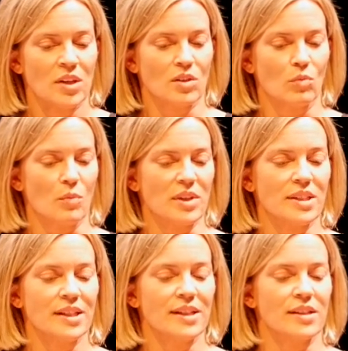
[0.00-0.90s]
So what we
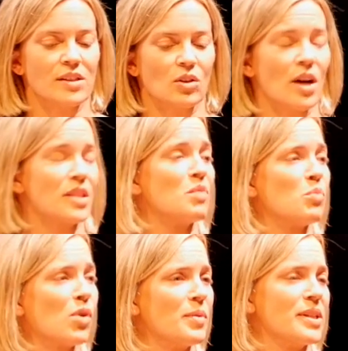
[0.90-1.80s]
see is across the
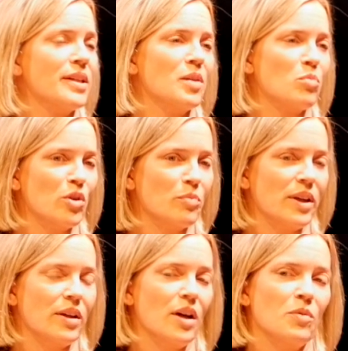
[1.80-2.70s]
board, we see an
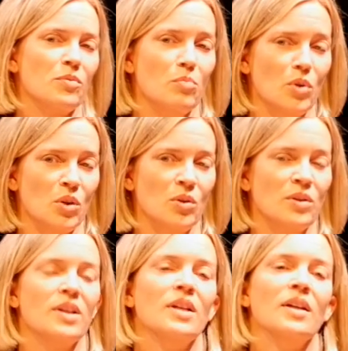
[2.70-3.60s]
improvement of
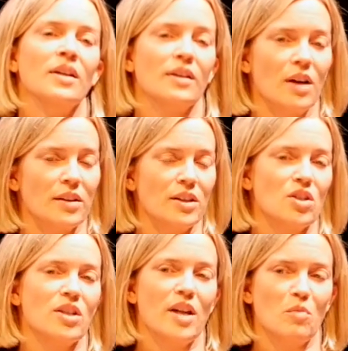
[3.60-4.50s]
mood,
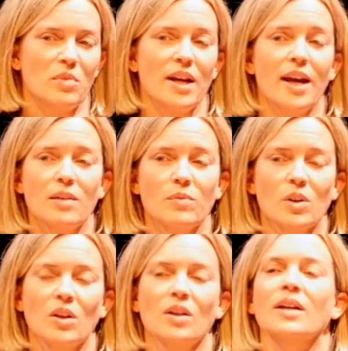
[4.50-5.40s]
cognition, and
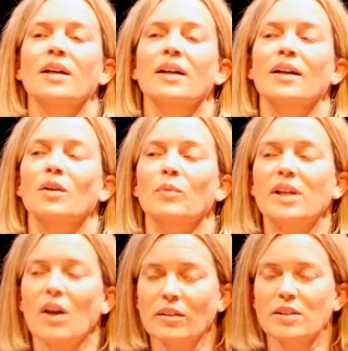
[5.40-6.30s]
behavior,
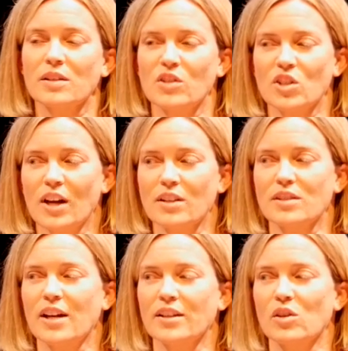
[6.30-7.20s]
regardless of the
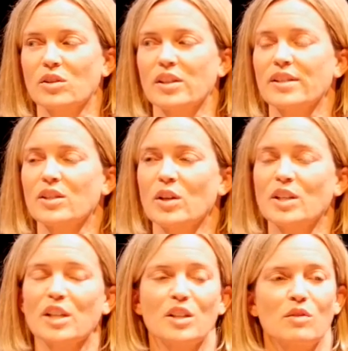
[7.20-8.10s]
child's diagnosis. So it
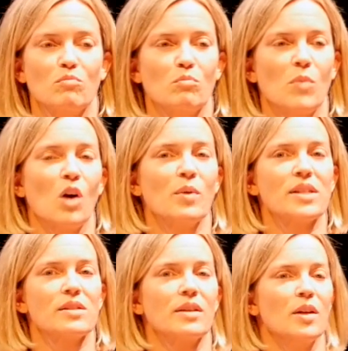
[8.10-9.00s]
doesn't
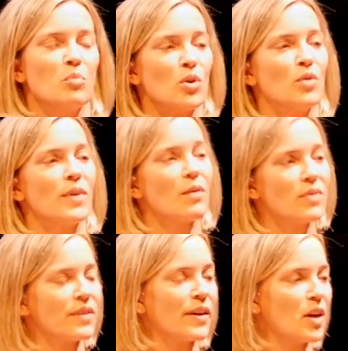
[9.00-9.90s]
always improve
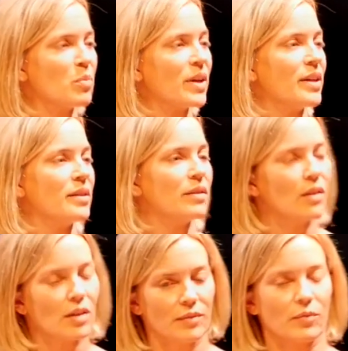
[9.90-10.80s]
everything, but it
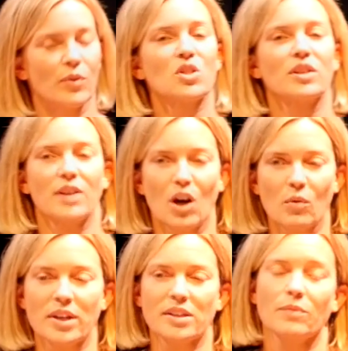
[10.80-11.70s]
virtually
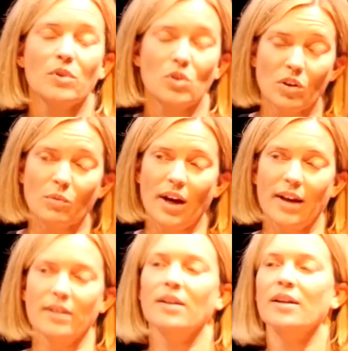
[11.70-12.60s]
always, if you do it
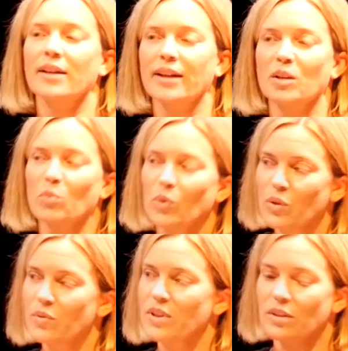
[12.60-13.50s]
right, it
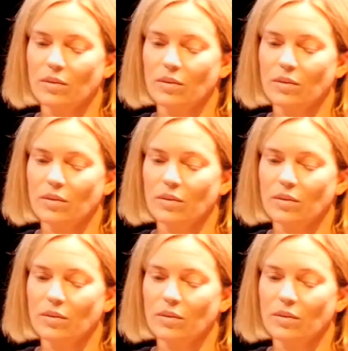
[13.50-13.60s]
improves